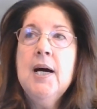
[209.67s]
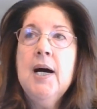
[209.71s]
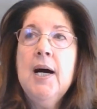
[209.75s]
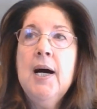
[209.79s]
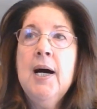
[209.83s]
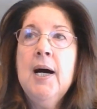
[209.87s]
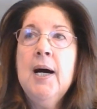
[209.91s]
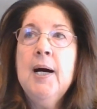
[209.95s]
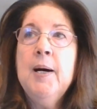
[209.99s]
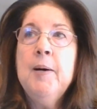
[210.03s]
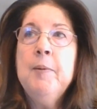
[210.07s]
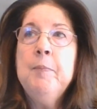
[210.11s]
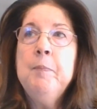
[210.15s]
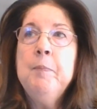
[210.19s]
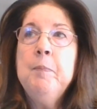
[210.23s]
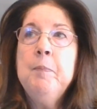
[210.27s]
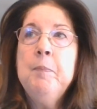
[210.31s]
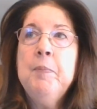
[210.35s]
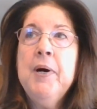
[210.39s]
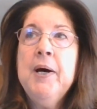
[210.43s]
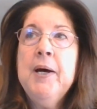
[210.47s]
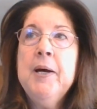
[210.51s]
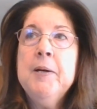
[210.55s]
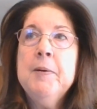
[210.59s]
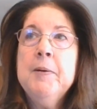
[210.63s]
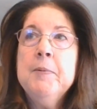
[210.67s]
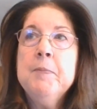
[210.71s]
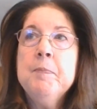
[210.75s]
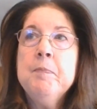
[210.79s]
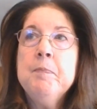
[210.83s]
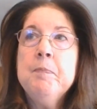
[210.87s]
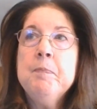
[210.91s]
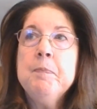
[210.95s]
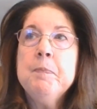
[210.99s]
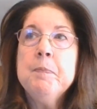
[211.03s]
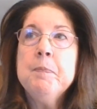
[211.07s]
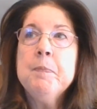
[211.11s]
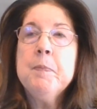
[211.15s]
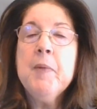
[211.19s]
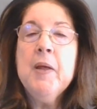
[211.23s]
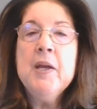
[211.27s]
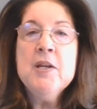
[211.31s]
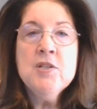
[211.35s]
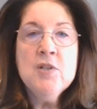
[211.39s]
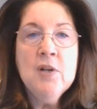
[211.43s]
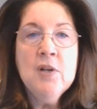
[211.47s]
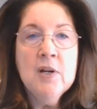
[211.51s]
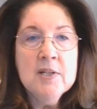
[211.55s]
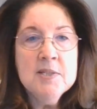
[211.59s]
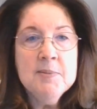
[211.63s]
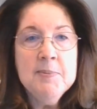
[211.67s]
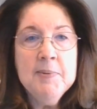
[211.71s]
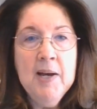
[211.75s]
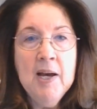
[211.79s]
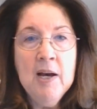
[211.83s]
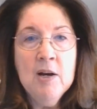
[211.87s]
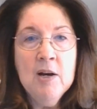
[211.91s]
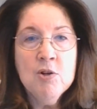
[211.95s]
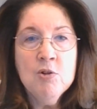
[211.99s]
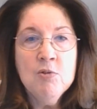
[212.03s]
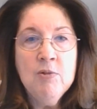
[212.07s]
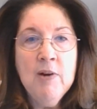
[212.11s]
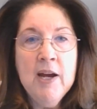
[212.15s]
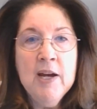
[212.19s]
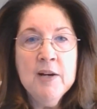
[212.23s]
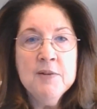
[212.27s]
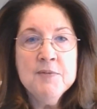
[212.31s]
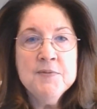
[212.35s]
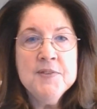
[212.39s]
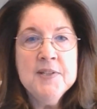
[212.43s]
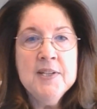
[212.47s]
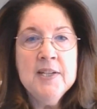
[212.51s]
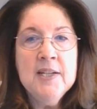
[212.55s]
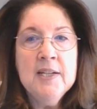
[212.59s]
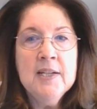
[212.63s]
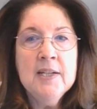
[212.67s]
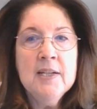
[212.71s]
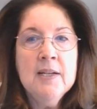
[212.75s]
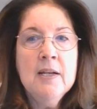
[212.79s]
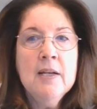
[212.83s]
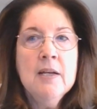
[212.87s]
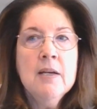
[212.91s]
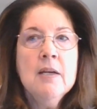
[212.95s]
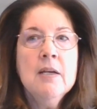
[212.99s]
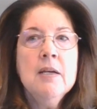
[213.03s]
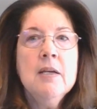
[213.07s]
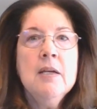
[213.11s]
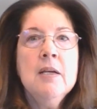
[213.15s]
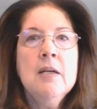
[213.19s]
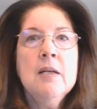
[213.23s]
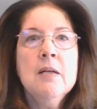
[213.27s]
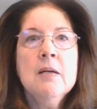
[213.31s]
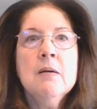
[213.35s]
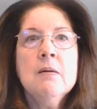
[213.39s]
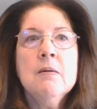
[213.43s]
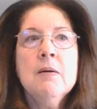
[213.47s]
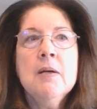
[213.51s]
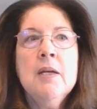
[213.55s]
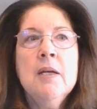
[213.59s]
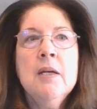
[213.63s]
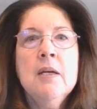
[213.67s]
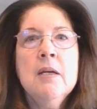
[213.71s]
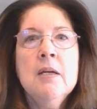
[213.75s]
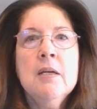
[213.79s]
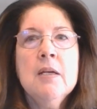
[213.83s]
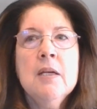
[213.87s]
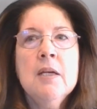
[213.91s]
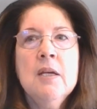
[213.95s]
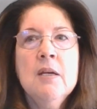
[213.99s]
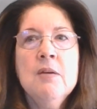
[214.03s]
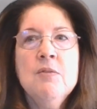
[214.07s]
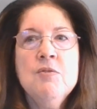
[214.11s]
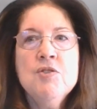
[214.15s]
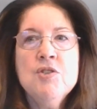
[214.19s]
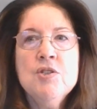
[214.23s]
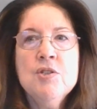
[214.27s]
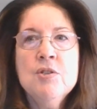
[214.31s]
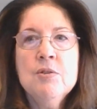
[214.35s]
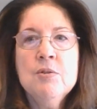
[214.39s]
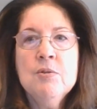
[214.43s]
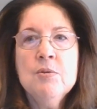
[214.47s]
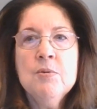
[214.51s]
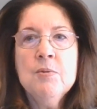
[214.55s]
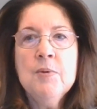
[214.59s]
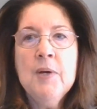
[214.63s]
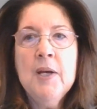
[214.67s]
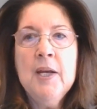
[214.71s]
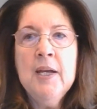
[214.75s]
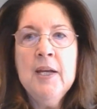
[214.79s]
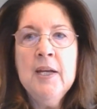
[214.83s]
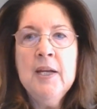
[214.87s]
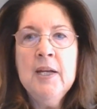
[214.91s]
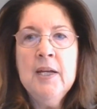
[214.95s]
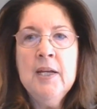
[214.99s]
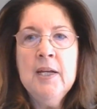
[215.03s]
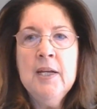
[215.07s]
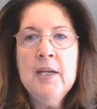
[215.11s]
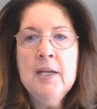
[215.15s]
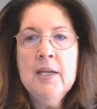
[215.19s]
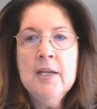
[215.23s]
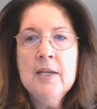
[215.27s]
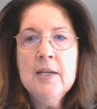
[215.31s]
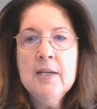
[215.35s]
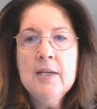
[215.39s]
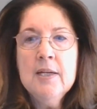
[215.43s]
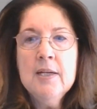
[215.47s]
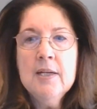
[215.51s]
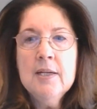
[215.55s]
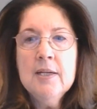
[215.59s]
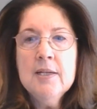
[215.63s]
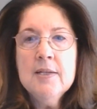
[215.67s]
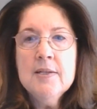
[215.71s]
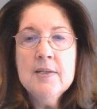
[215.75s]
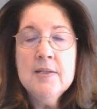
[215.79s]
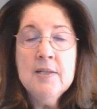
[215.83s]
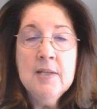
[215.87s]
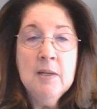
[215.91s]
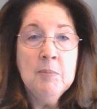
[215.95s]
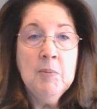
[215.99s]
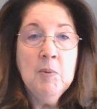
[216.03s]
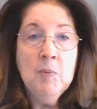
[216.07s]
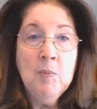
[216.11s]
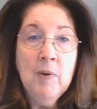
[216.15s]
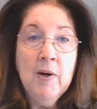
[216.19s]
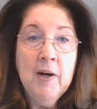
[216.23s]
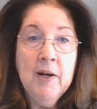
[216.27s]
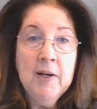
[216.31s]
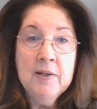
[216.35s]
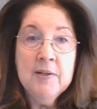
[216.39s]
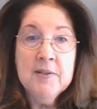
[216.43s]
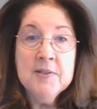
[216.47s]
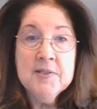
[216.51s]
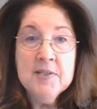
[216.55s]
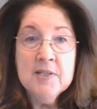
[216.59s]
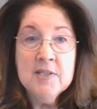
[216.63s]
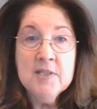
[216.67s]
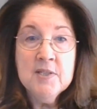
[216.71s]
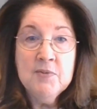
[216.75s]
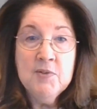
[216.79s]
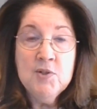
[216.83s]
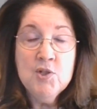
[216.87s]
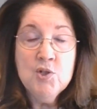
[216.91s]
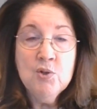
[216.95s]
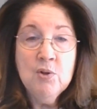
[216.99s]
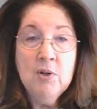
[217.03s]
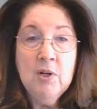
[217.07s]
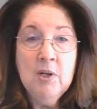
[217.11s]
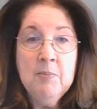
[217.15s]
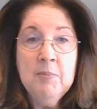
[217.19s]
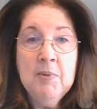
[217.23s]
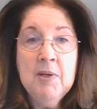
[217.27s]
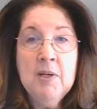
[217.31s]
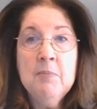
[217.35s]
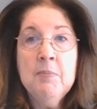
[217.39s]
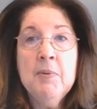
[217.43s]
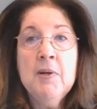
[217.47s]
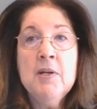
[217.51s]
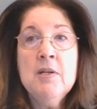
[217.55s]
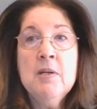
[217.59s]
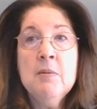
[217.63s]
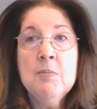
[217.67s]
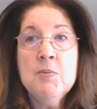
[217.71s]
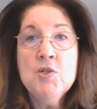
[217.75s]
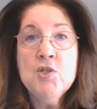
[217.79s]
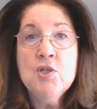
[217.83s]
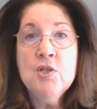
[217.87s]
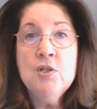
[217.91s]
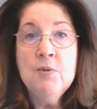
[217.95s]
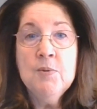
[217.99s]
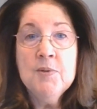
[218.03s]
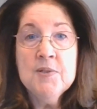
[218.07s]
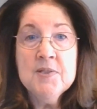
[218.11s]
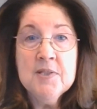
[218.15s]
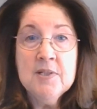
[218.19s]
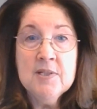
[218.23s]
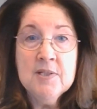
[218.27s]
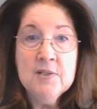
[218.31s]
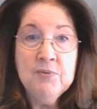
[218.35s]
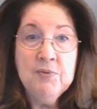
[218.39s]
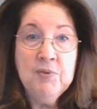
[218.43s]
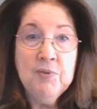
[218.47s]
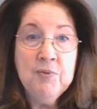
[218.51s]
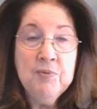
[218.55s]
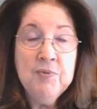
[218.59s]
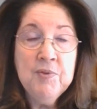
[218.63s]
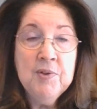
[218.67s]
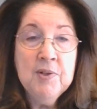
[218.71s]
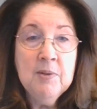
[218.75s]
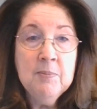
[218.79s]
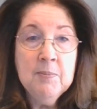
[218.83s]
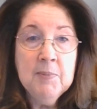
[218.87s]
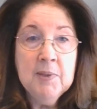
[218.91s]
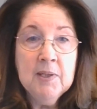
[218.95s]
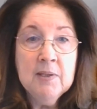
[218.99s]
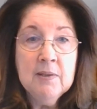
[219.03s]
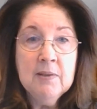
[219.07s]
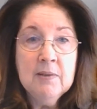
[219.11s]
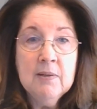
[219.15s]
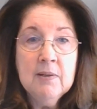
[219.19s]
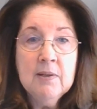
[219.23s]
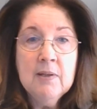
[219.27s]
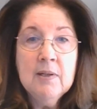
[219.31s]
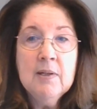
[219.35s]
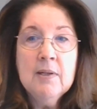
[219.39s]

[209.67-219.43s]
But it talks about how crafting, it gives you number 1, a sense of enjoyment, but number 2, a sense of fulfillment,